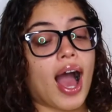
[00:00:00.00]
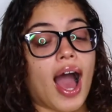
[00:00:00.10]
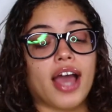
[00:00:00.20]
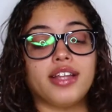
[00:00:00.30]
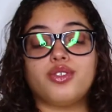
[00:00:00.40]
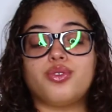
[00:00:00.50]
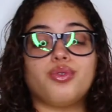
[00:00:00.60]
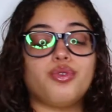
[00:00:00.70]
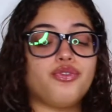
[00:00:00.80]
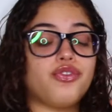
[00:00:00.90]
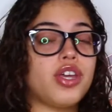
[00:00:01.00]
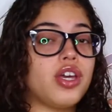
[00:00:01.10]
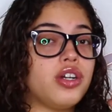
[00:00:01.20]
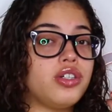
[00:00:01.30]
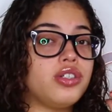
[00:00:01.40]
I do
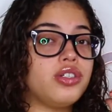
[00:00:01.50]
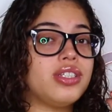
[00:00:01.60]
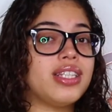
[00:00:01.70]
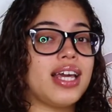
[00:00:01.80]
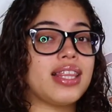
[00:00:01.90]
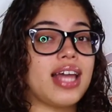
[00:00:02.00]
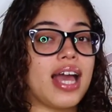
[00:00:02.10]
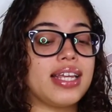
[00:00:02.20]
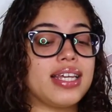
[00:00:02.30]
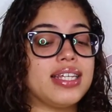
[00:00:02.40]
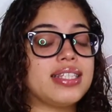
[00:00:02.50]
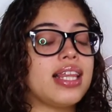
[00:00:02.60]
feel like that is a